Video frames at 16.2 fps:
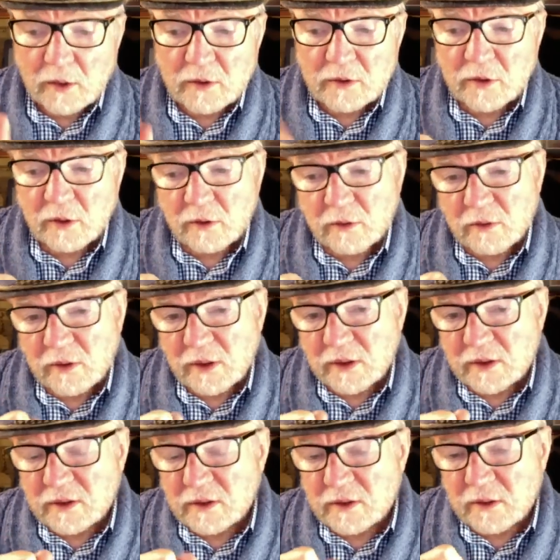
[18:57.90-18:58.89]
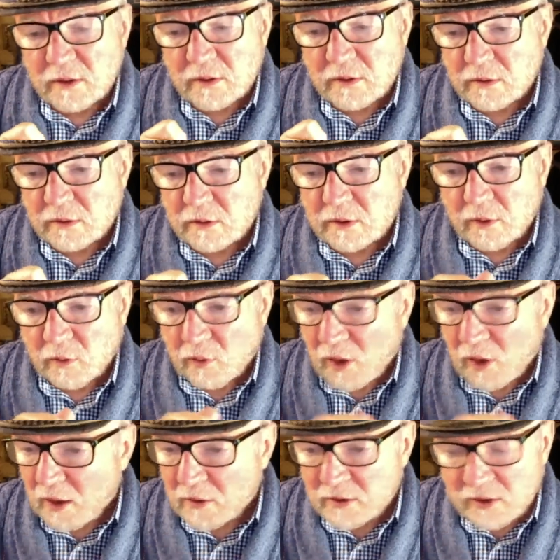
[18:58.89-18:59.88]
so it's it's
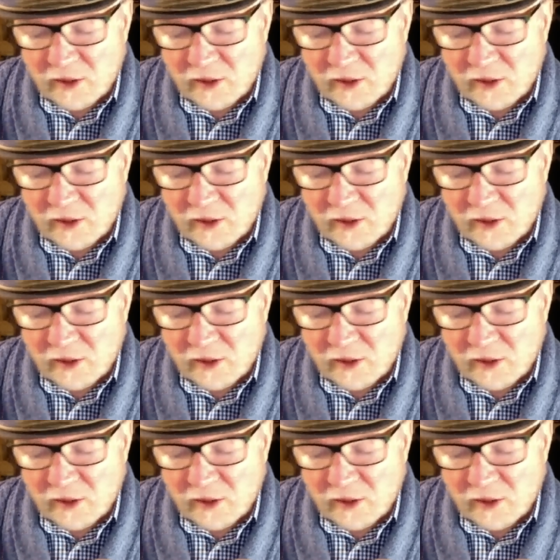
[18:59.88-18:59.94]
wow,